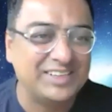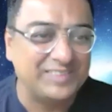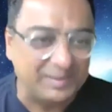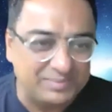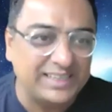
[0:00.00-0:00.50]

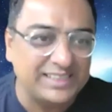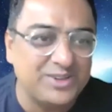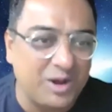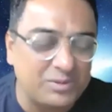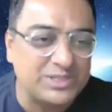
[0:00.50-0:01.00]
Web three is the
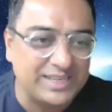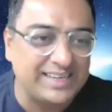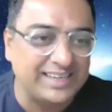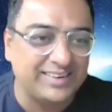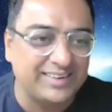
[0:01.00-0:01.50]

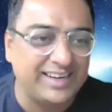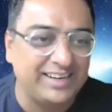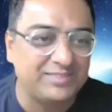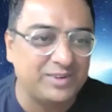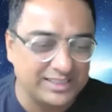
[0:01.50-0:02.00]
opportunity, right,
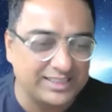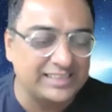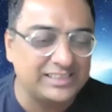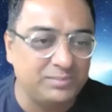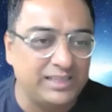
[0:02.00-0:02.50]
for the
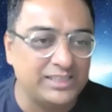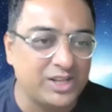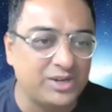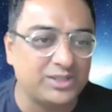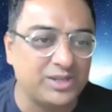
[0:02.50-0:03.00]
next billion
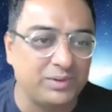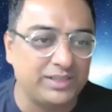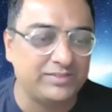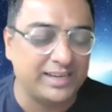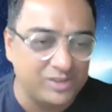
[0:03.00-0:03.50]
dollar
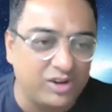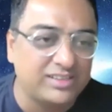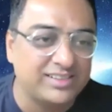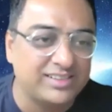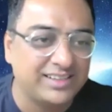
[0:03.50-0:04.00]
company. Why
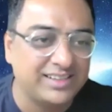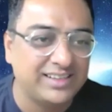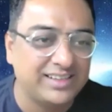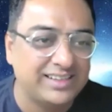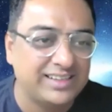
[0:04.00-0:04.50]
not?
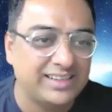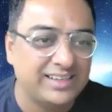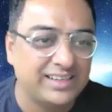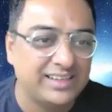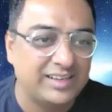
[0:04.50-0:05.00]

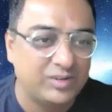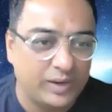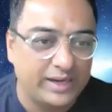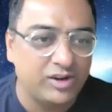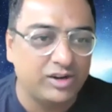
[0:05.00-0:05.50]
Why
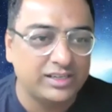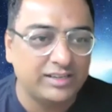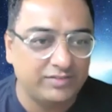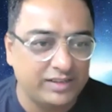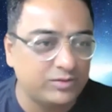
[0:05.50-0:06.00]
not?
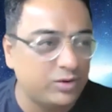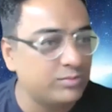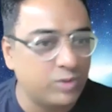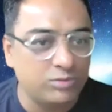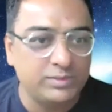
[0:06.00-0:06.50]
If we have got
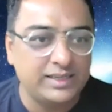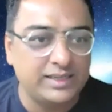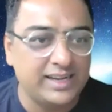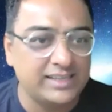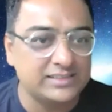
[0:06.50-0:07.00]
more
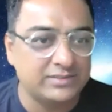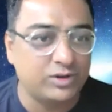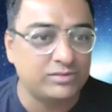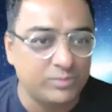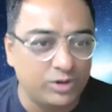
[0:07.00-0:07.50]
millionaires and
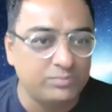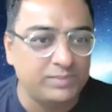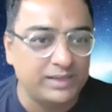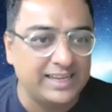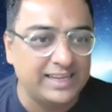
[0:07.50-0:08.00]
got more
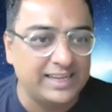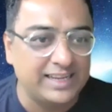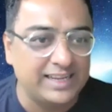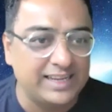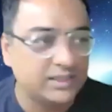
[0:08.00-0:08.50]
billionaires,
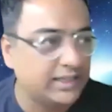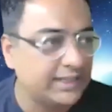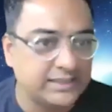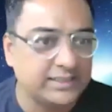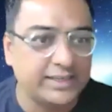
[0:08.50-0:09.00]

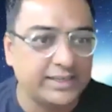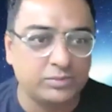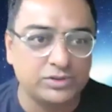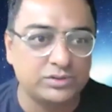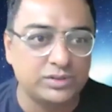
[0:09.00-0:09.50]
it's a great
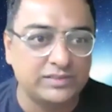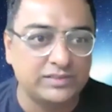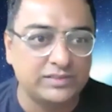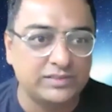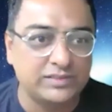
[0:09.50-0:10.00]
opportunity for
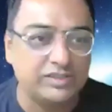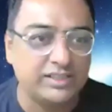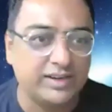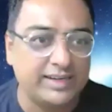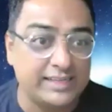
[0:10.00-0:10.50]
the country,
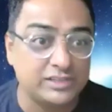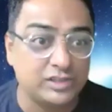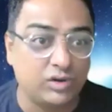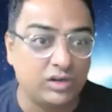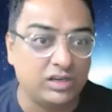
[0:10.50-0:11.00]
right, as a
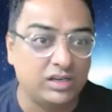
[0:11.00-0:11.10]
whole.